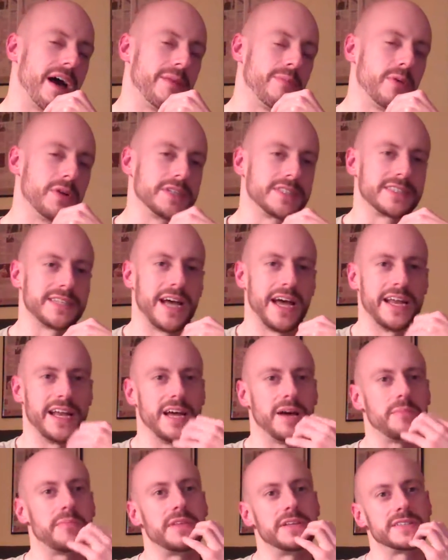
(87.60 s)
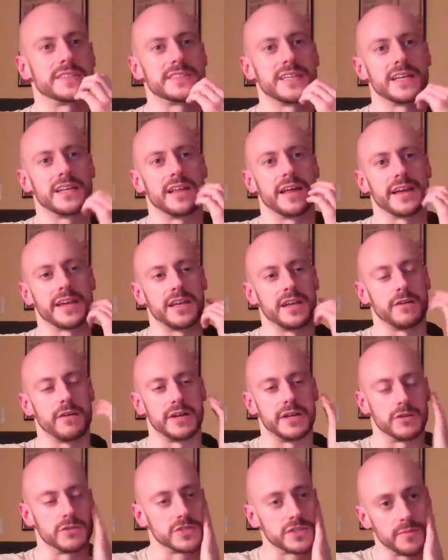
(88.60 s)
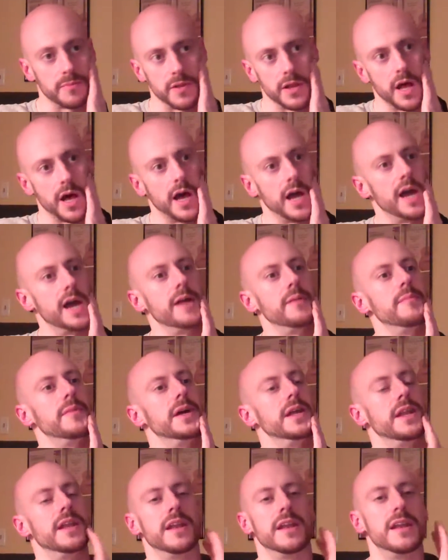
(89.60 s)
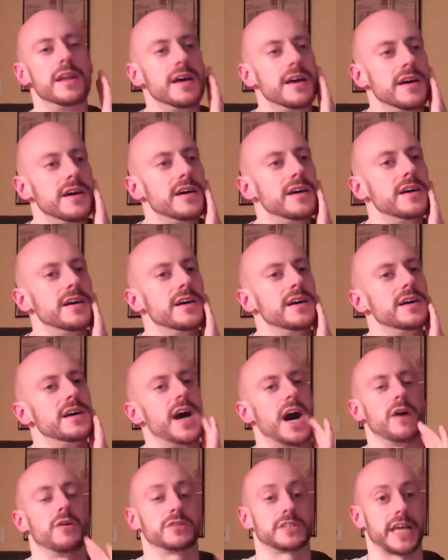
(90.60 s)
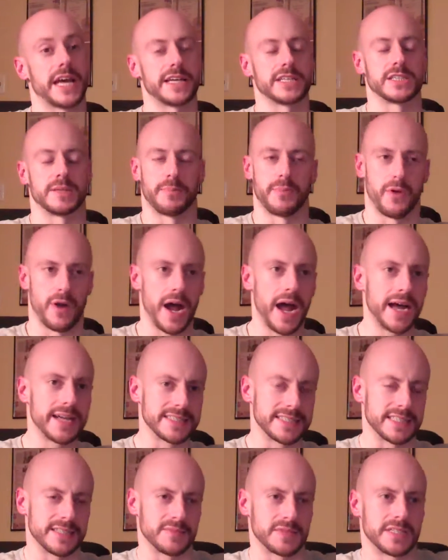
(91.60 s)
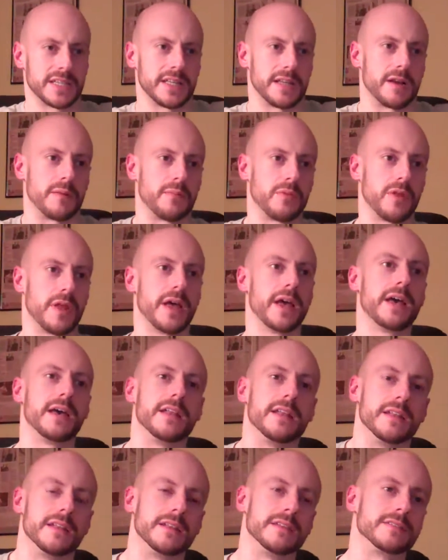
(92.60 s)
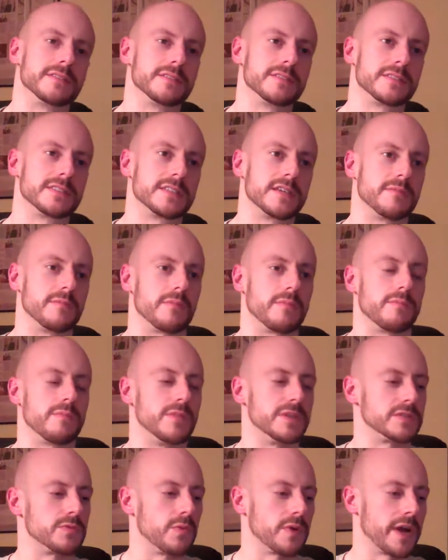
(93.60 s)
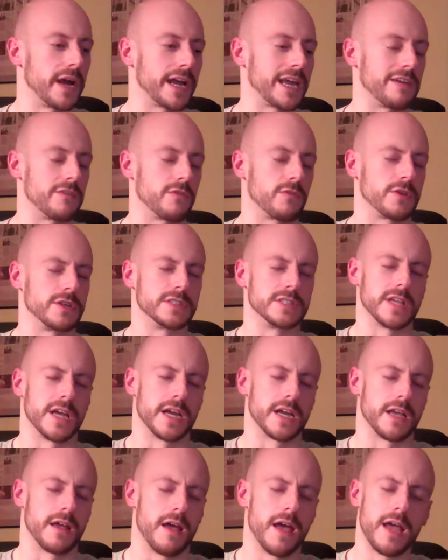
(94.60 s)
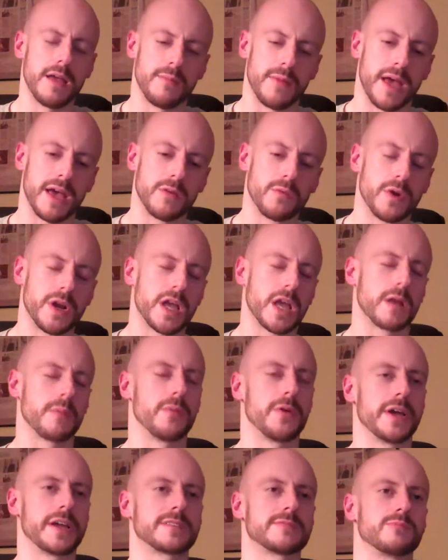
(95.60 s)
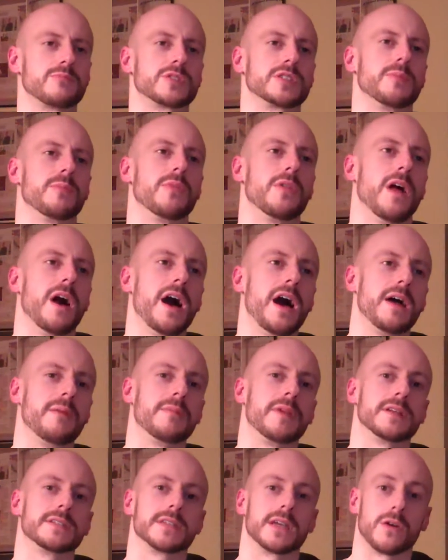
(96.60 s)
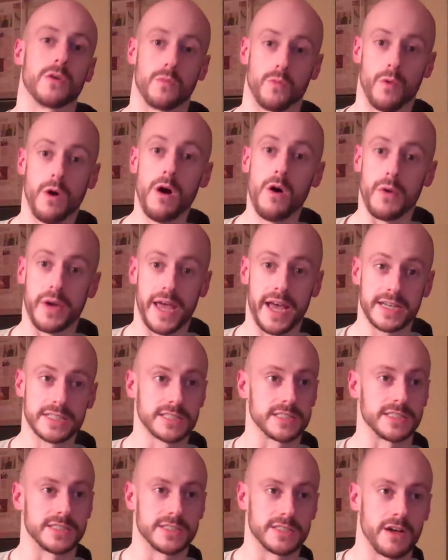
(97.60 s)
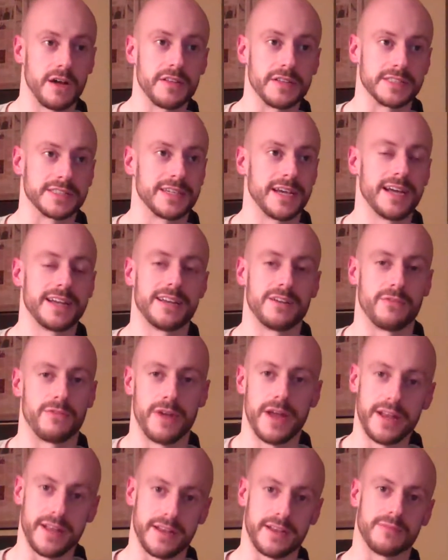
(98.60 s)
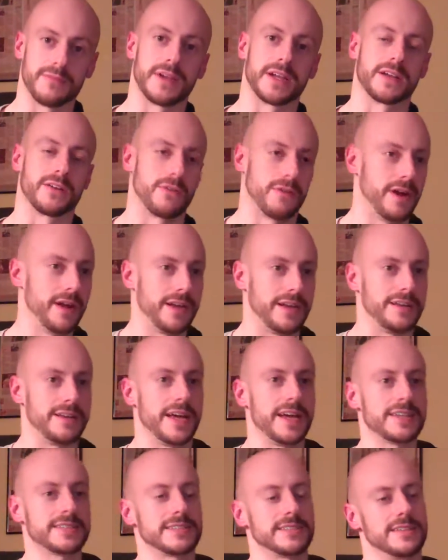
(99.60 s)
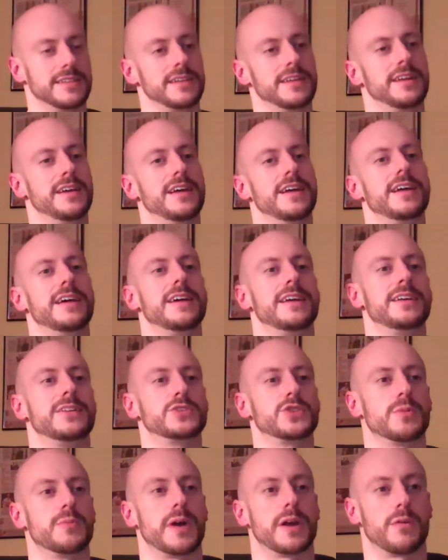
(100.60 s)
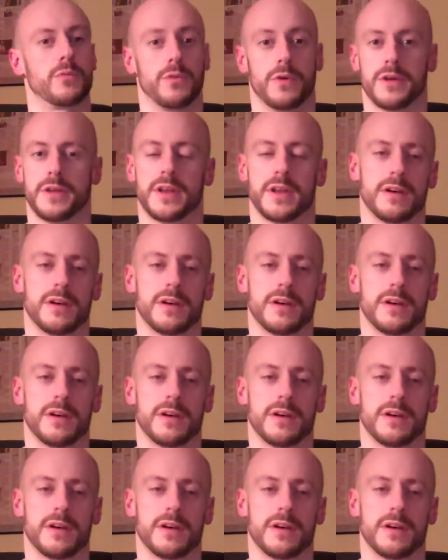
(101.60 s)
had put a sign up that said, like, I know Sublime, and I was kind of surprised because I'm sitting there playing, and this one guy came over. He's like, "Hey man, when are you gonna play some Sublime?" And I was like, "Whoa!" He actually saw the sign and read it. I'm like, "Great, excellent." So I'm like, "Well,